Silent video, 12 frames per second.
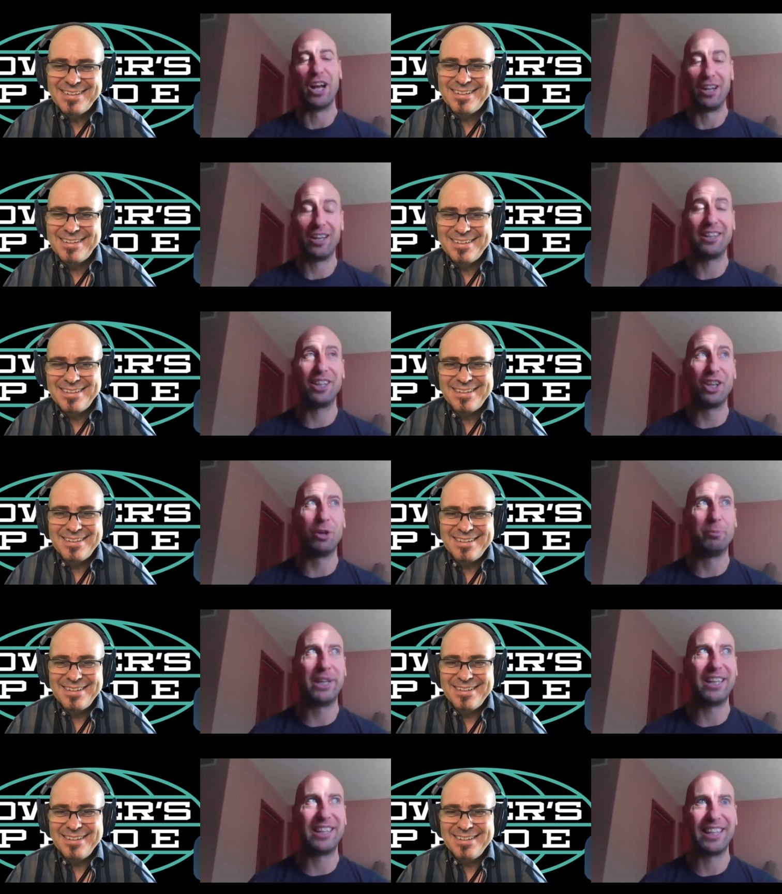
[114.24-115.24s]
Speaker 1: A
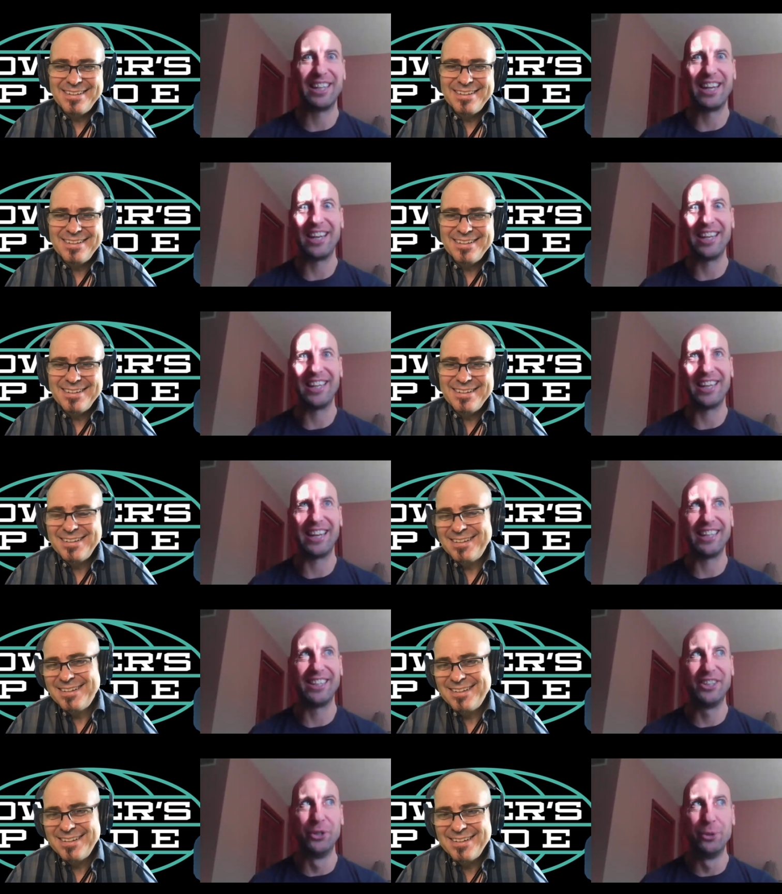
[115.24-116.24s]
little bit, and I,
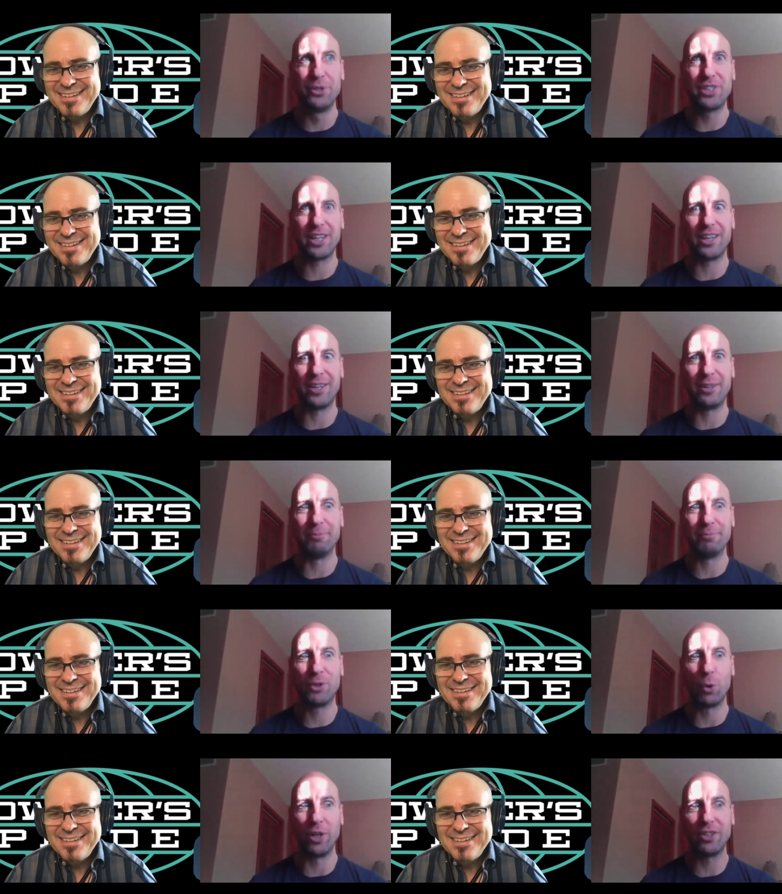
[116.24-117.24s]
I used
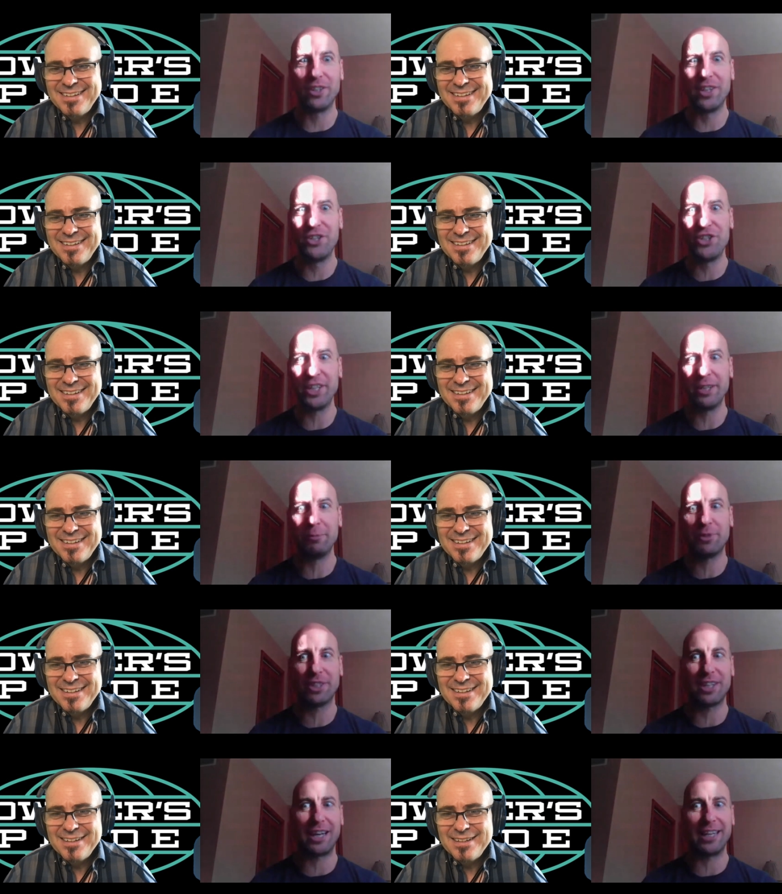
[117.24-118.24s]
um, going to the
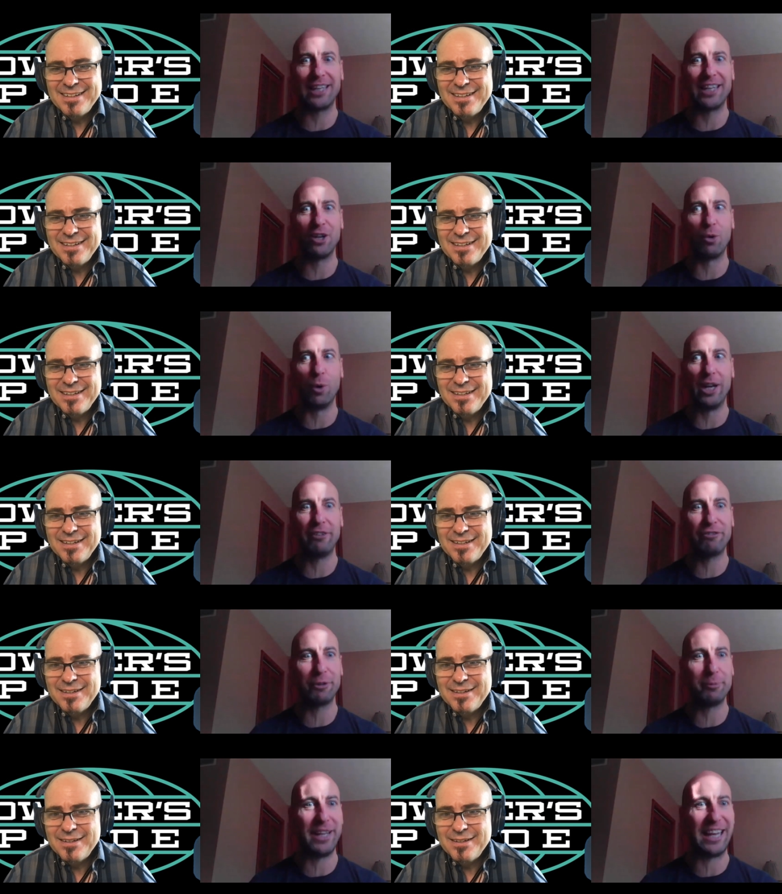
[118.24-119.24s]
gym to kind of get
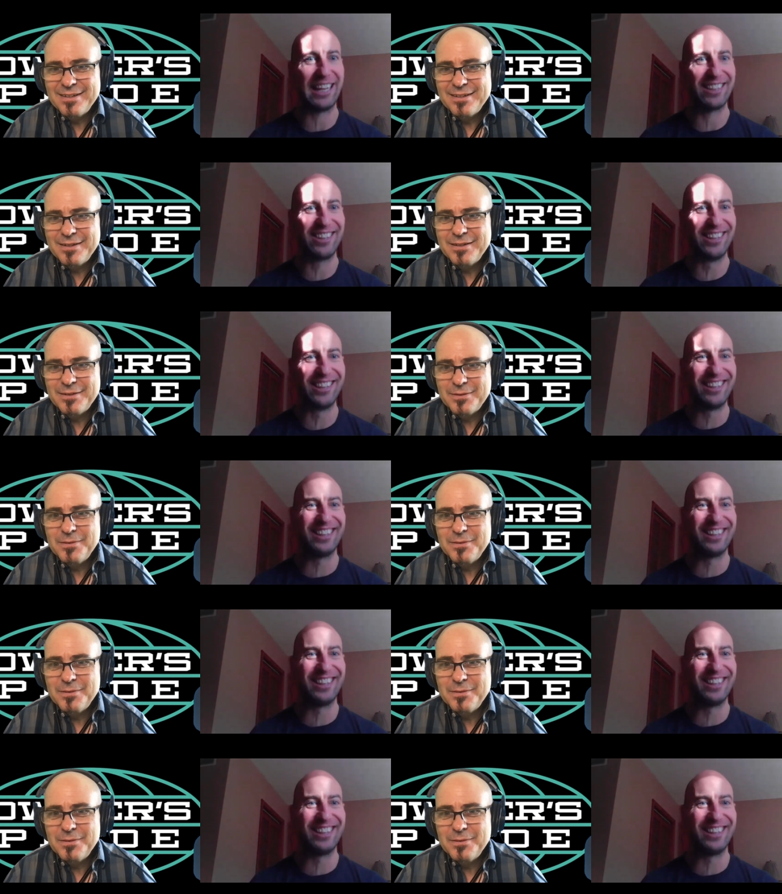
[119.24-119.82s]
away from that.